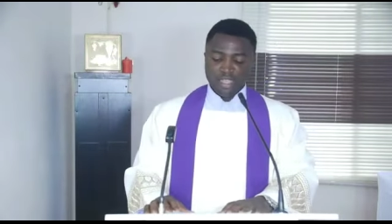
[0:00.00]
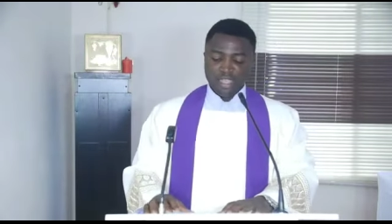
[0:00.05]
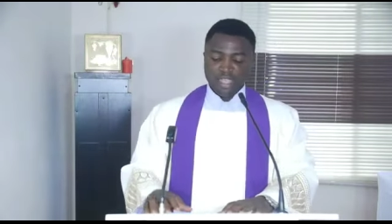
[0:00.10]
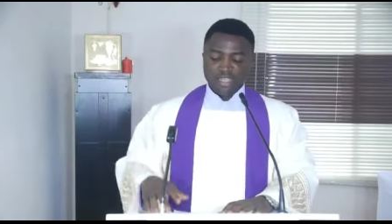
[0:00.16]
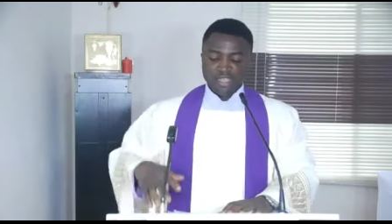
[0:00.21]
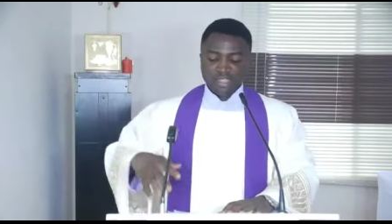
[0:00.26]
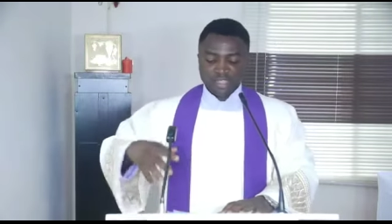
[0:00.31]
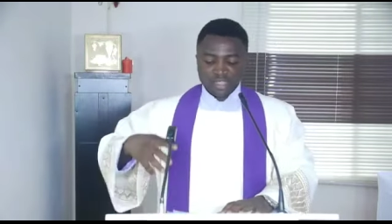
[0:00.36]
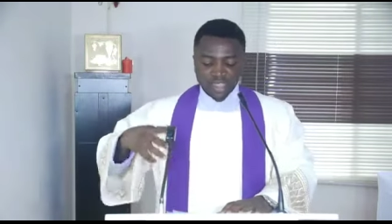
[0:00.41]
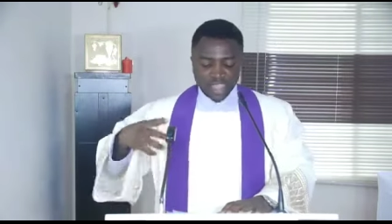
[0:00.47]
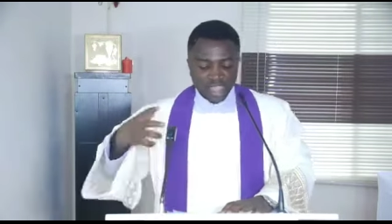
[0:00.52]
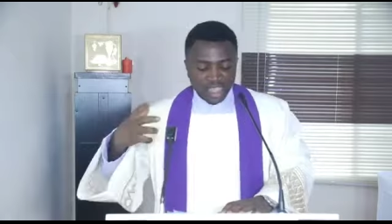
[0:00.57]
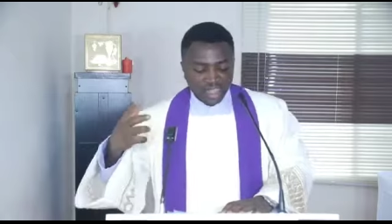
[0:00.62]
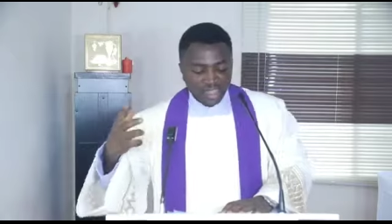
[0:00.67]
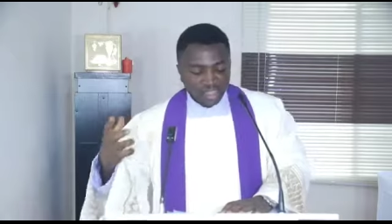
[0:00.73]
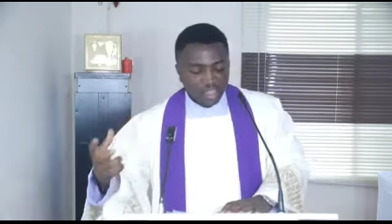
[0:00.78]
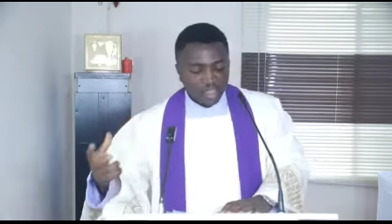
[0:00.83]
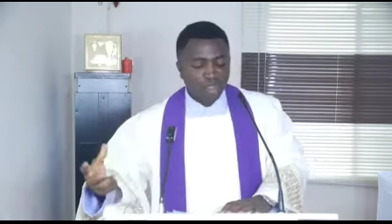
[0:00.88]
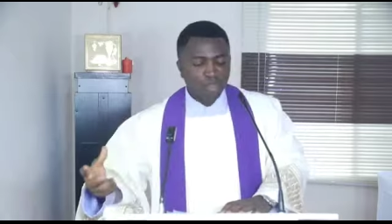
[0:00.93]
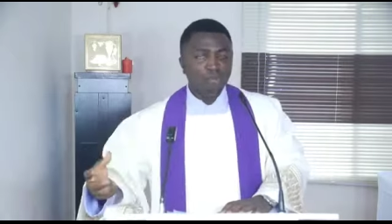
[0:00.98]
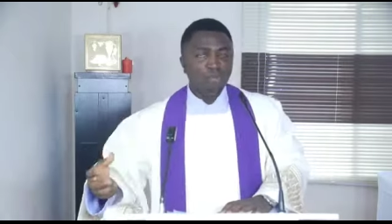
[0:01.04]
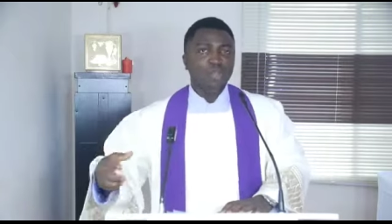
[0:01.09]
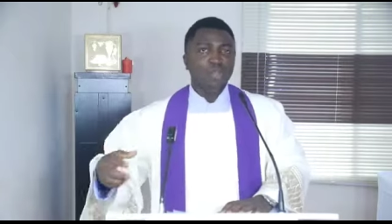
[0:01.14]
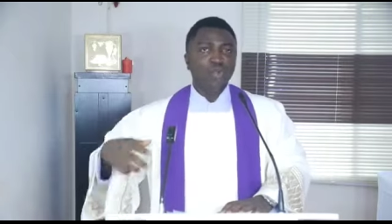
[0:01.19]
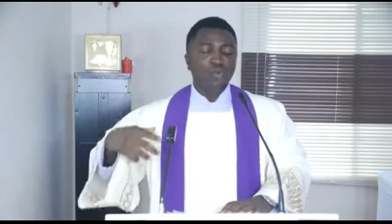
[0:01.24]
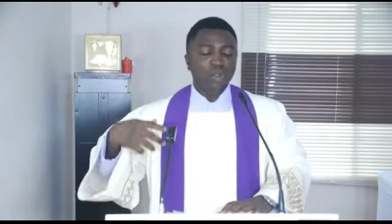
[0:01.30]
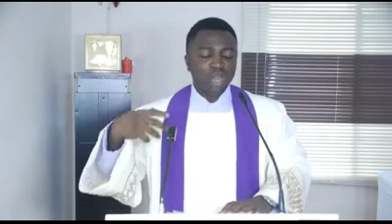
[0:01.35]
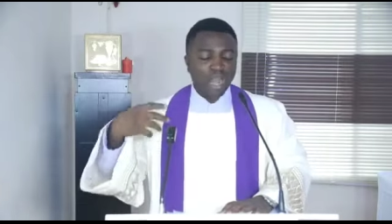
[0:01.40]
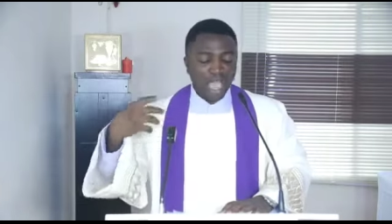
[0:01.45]
His
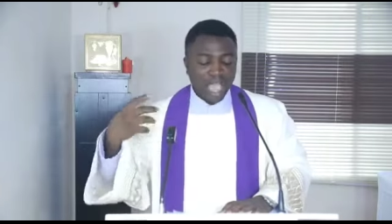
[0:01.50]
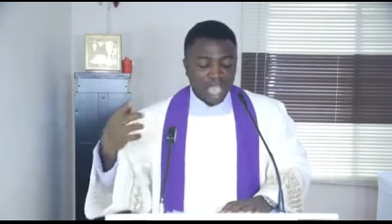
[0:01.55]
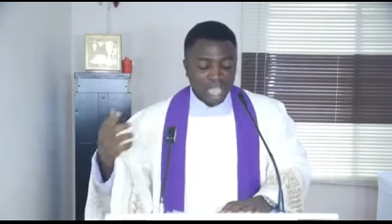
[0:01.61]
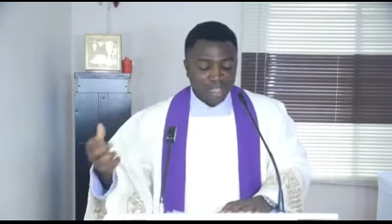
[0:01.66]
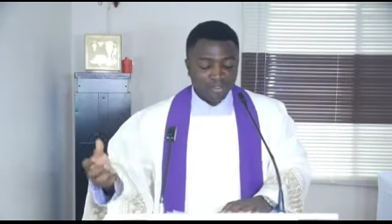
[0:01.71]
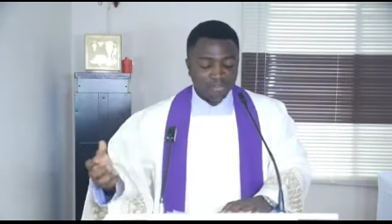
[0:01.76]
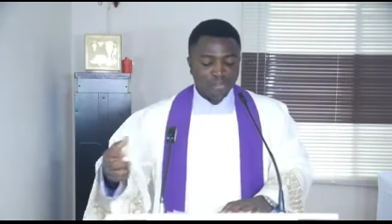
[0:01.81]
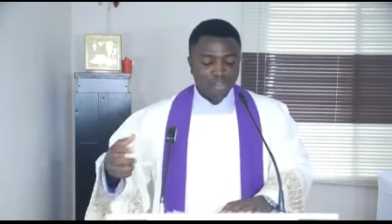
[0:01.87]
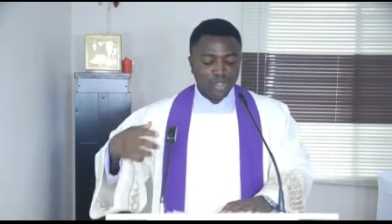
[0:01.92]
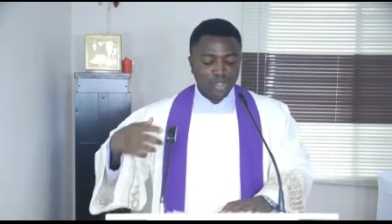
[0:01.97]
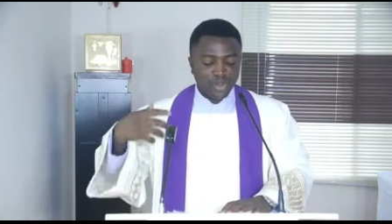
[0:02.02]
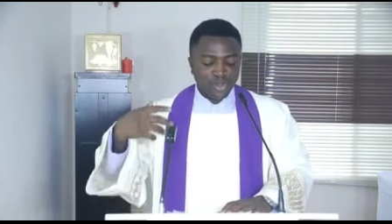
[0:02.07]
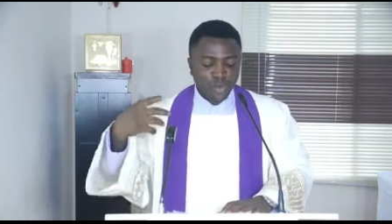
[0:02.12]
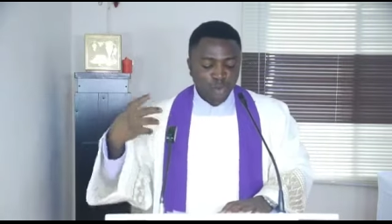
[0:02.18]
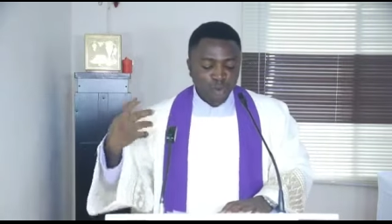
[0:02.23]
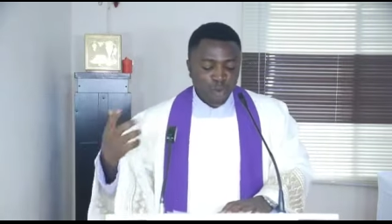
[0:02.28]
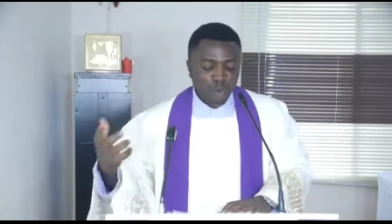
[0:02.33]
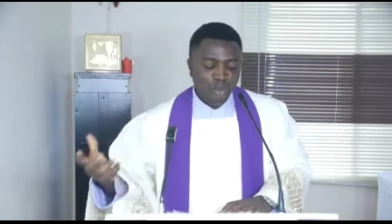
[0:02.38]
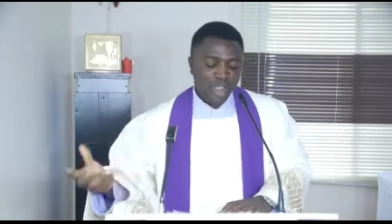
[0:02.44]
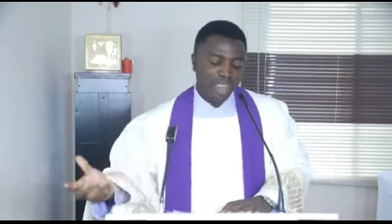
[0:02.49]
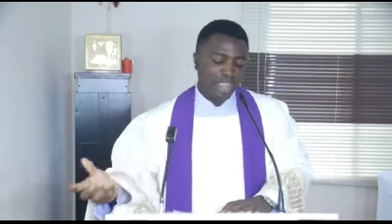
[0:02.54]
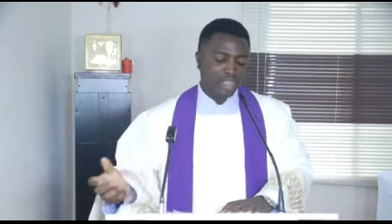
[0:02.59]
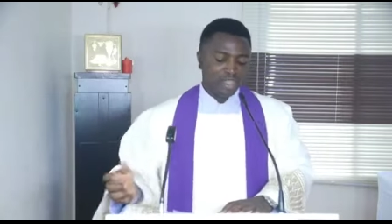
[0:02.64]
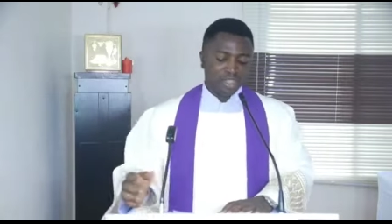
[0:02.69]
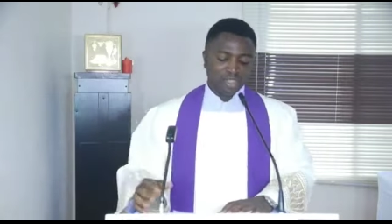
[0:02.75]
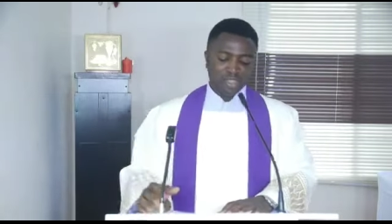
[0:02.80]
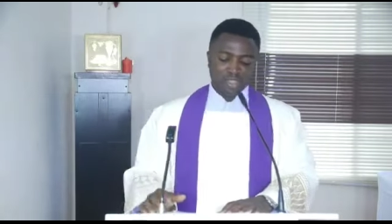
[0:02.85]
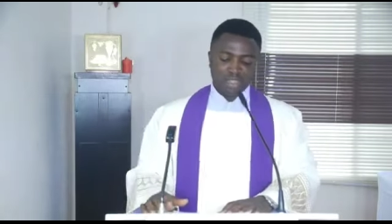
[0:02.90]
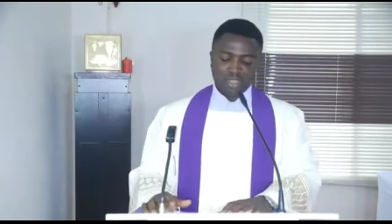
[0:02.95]
kingdom will have no
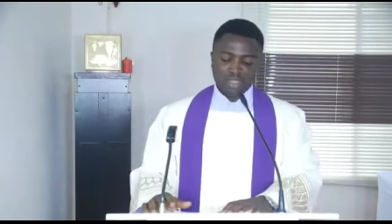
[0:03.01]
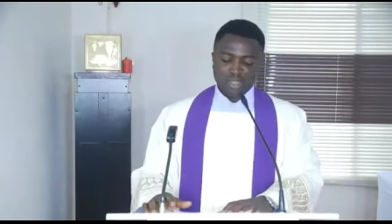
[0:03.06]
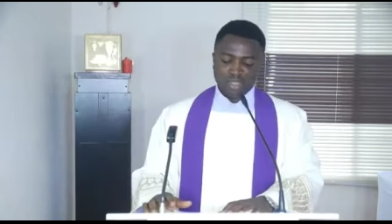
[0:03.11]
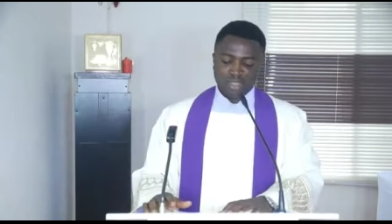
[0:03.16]
end.